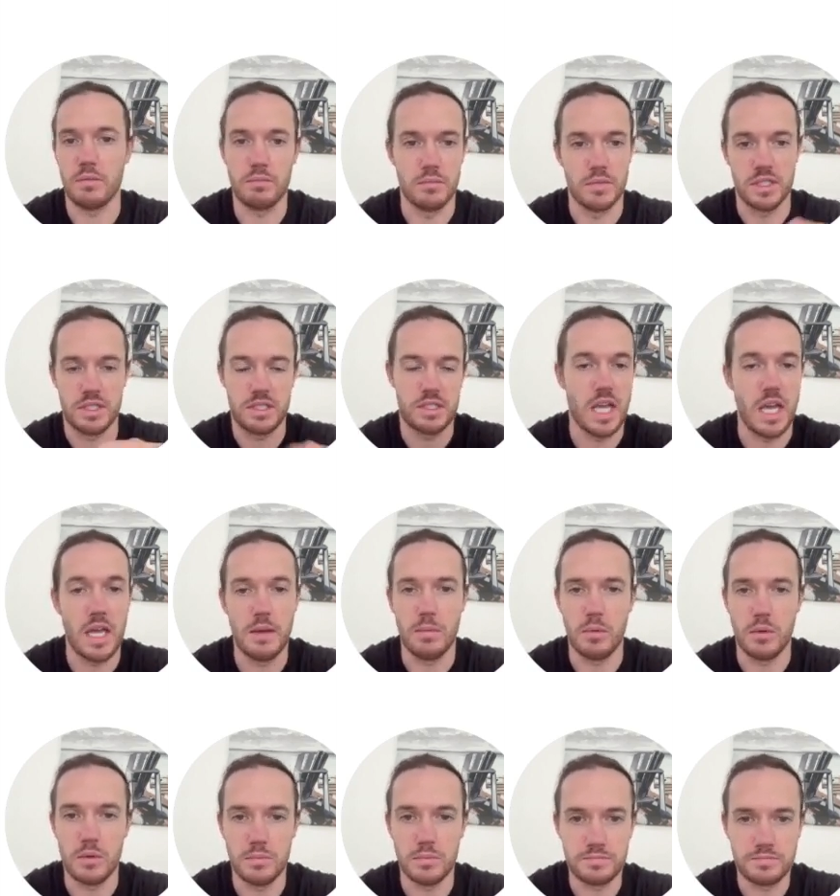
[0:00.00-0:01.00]
this
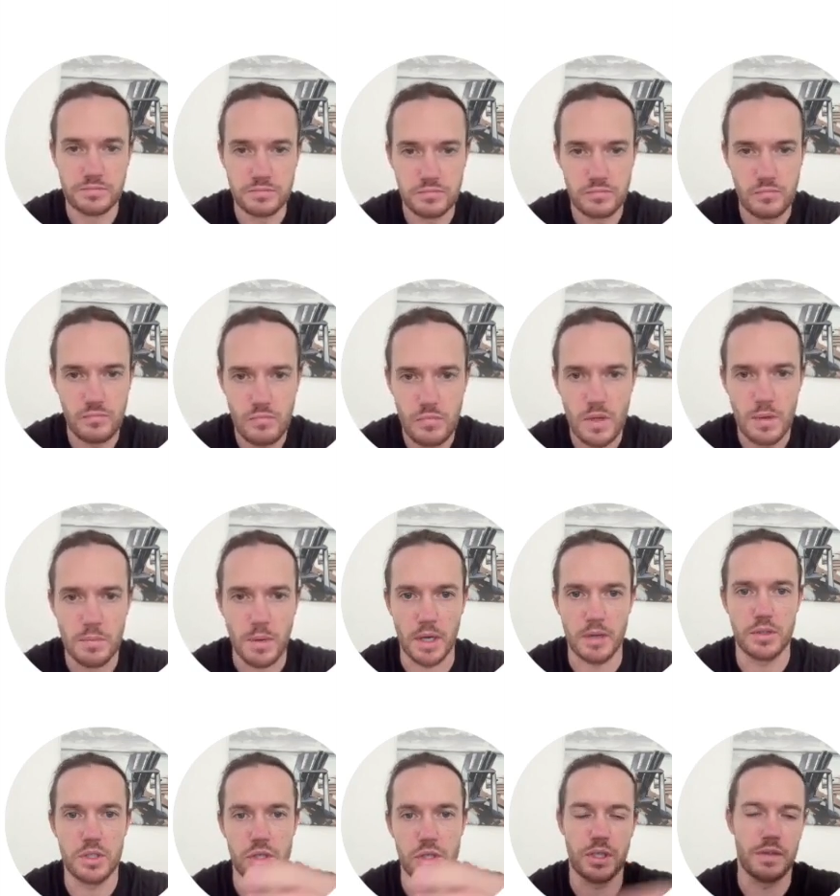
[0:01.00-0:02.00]
table, by
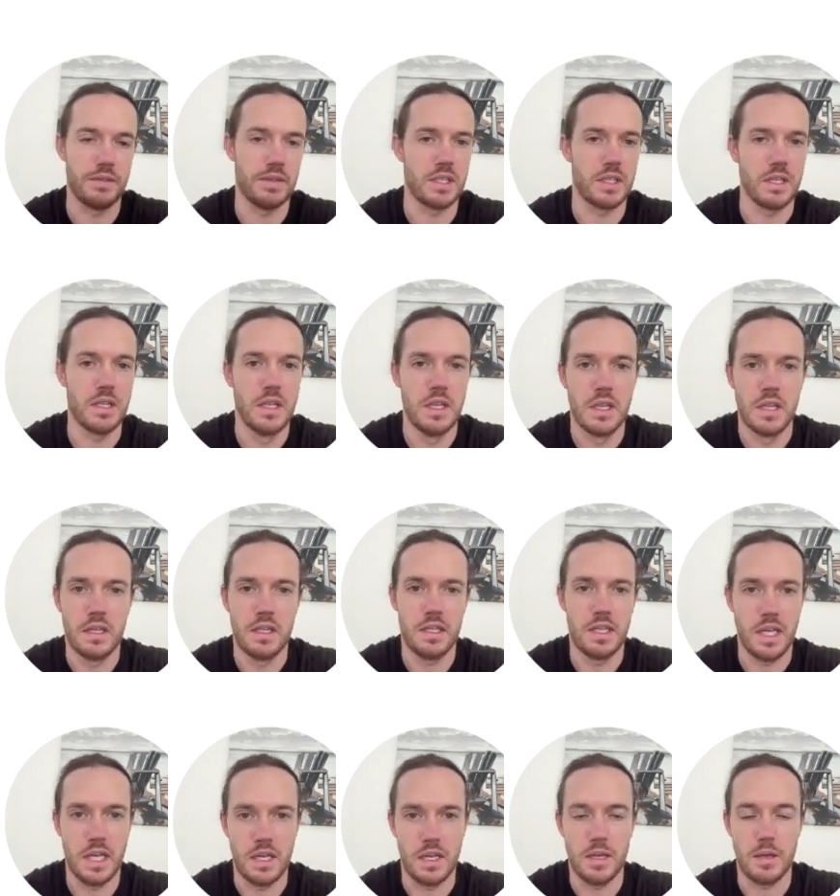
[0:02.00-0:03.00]
retrieving the
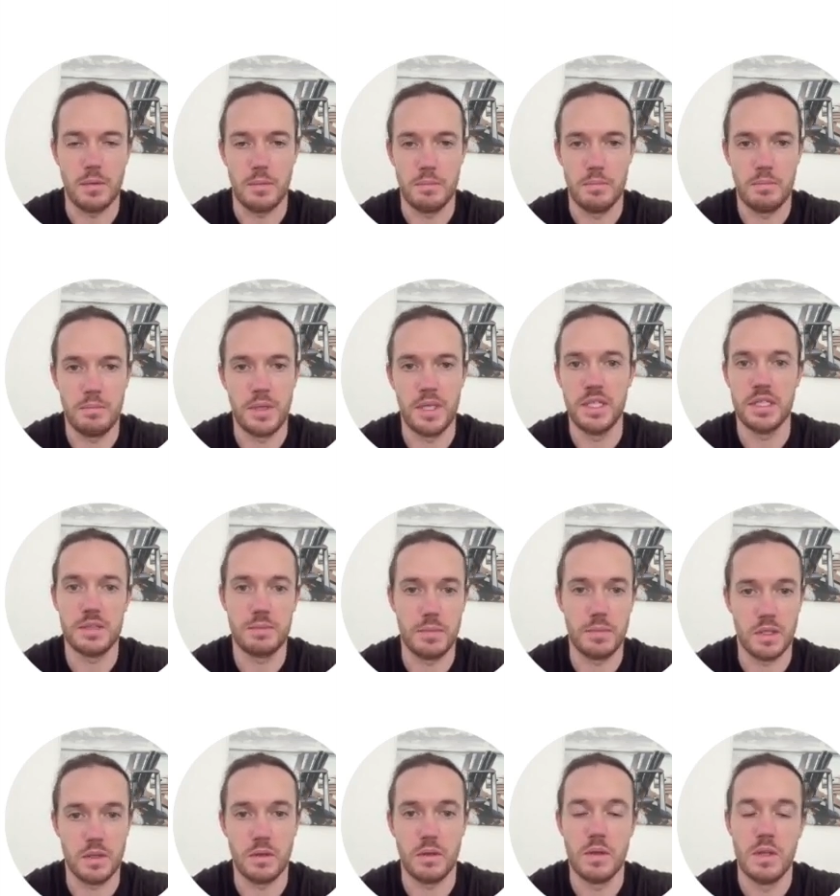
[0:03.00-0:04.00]
data
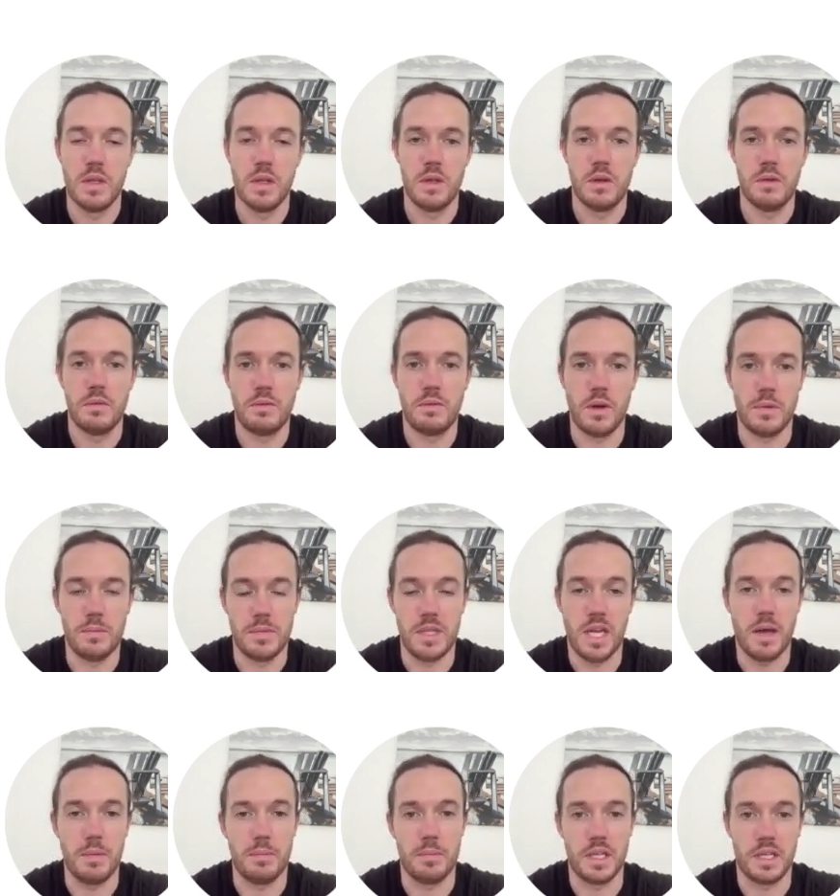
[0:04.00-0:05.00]
piecemeal from the
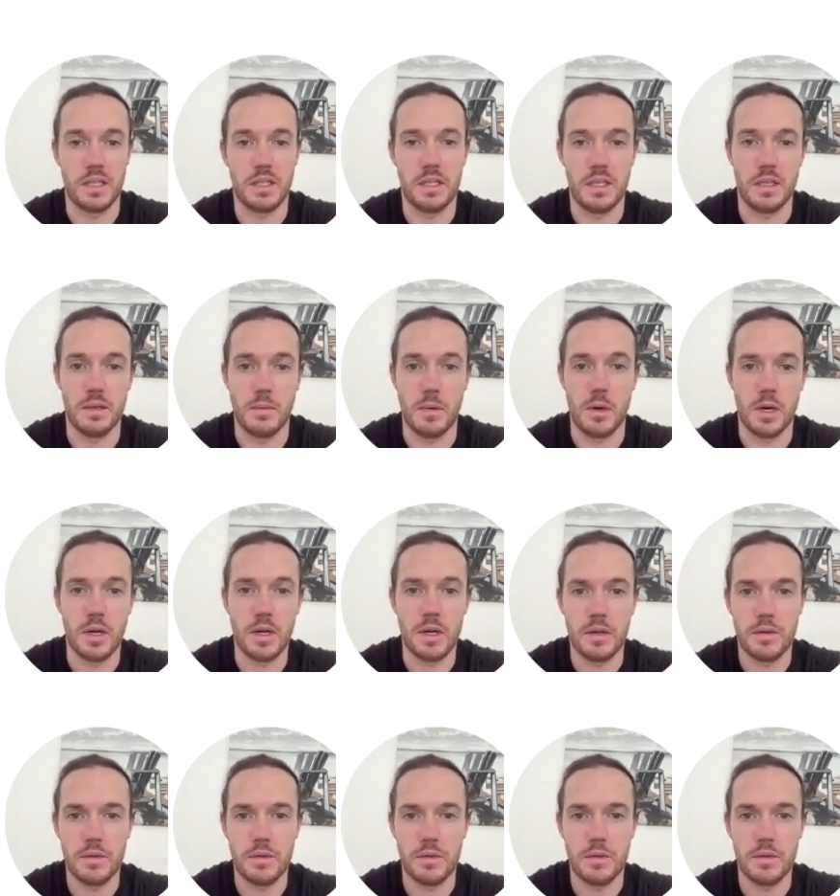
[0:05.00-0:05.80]
Epic EMR.